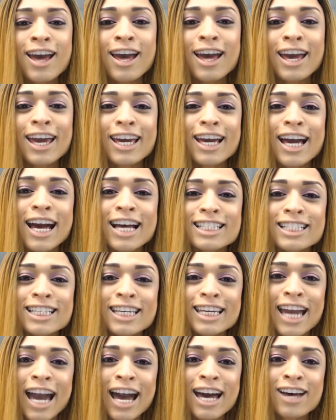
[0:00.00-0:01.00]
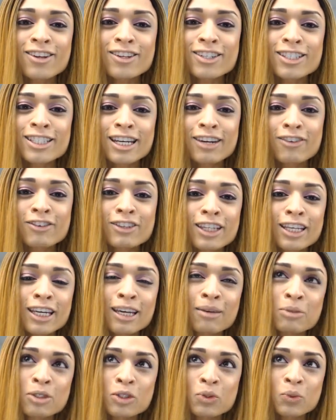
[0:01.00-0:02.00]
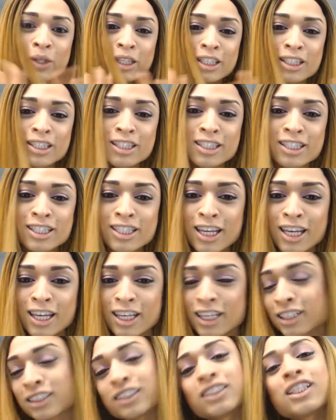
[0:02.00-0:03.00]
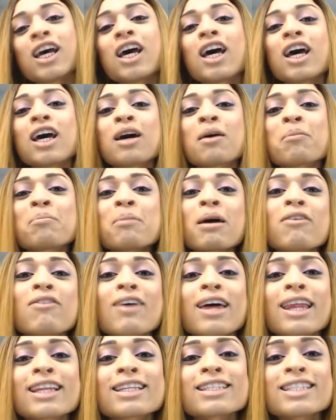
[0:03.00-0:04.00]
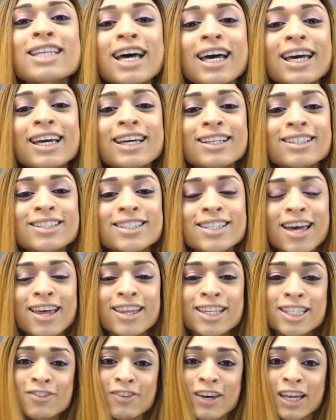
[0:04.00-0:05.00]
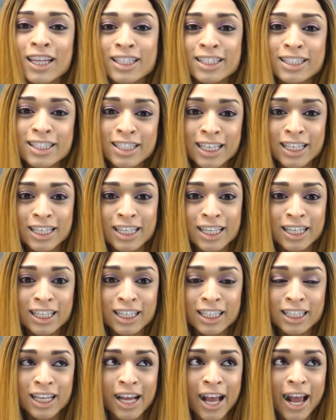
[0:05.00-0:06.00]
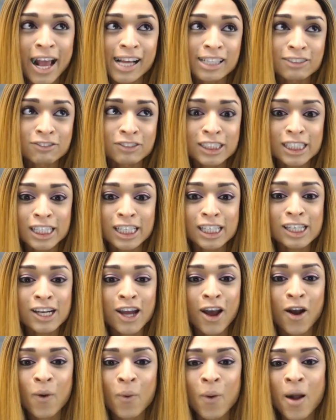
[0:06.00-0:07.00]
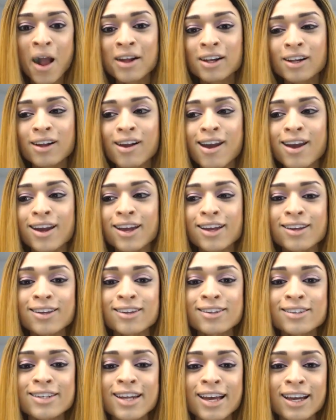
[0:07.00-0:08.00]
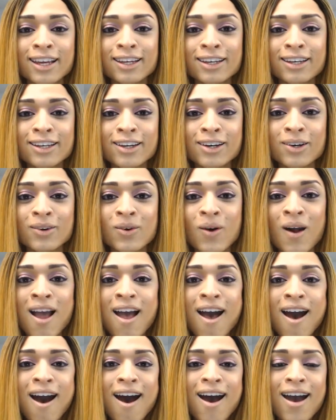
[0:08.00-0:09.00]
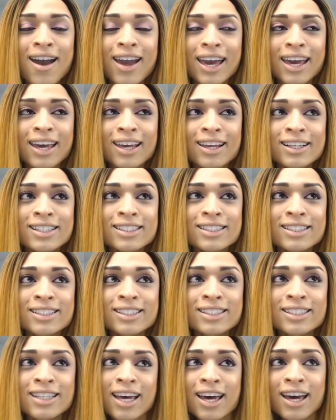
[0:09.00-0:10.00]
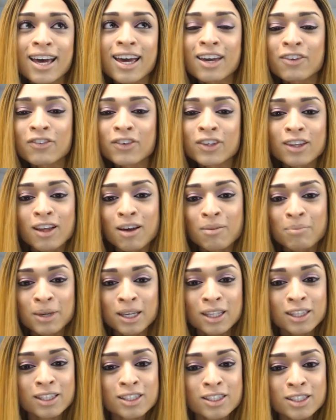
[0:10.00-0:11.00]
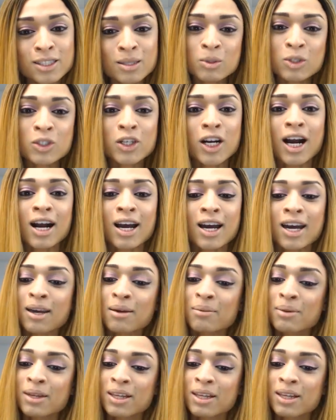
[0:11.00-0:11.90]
Hey guys and gals and everything in betweens. My Valentine's, it's Valentina, if you didn't know, and now you know. And if you love me, then subscribe.